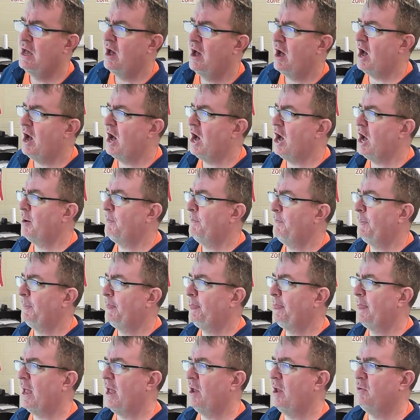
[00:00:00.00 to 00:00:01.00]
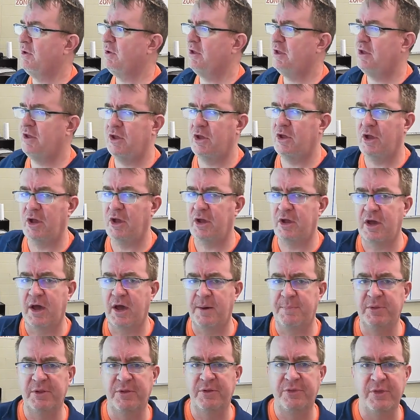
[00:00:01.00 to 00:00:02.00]
Um, a
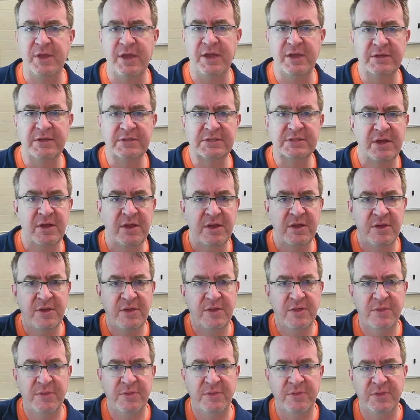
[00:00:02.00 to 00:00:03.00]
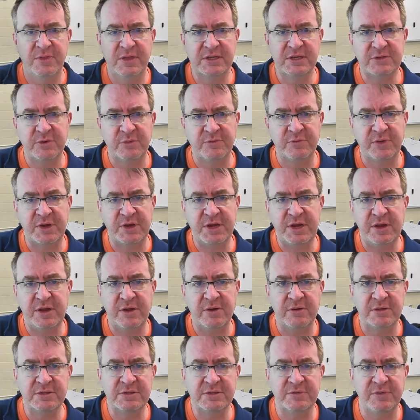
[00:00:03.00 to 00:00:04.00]
couple of things. This over
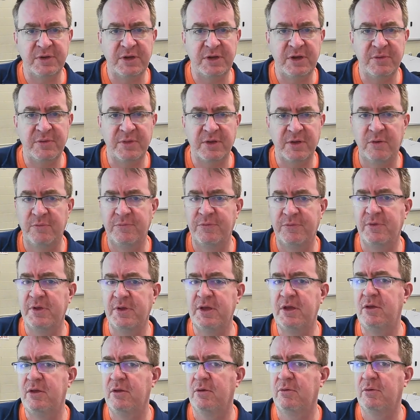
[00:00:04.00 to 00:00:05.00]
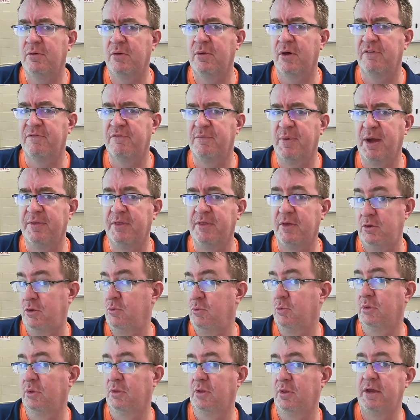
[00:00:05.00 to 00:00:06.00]
here is a video that hopefully of mine that
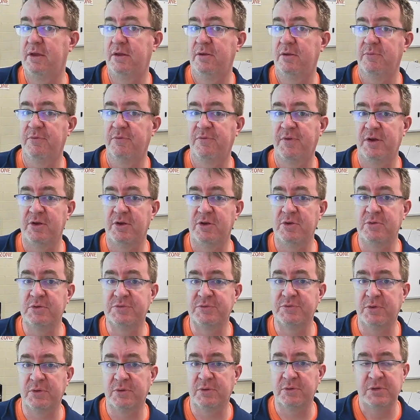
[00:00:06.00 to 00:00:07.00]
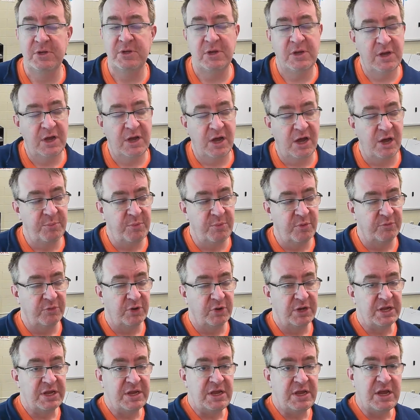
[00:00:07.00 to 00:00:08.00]
you will like and find useful. Up
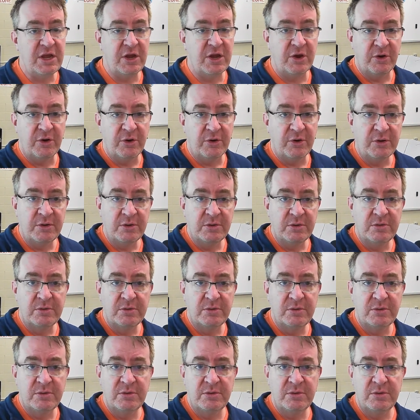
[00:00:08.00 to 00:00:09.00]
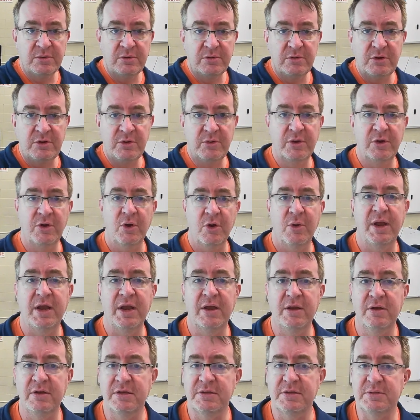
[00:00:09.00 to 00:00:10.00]
over here, you can go
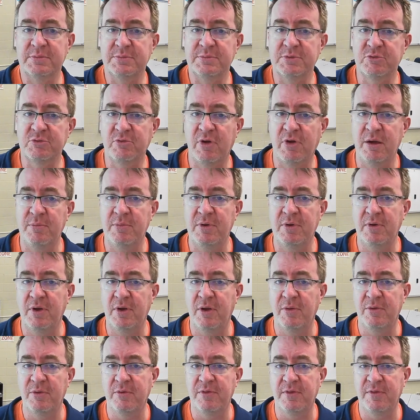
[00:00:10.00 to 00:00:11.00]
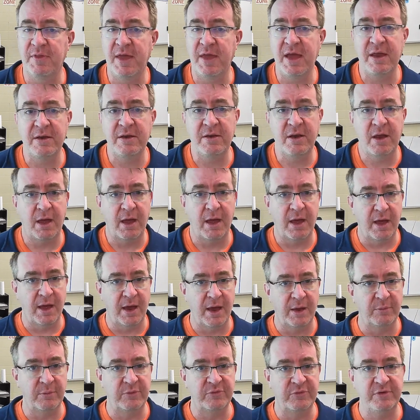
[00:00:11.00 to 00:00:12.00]
ahead and hit subscribe. And other than that,
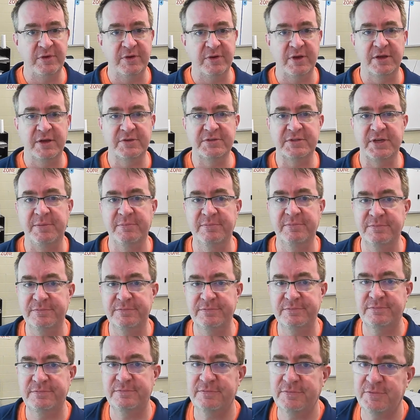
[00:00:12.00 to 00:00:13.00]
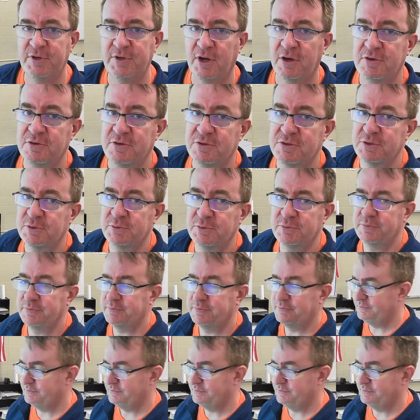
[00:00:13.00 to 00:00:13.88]
I will see you next time. Talk to you soon.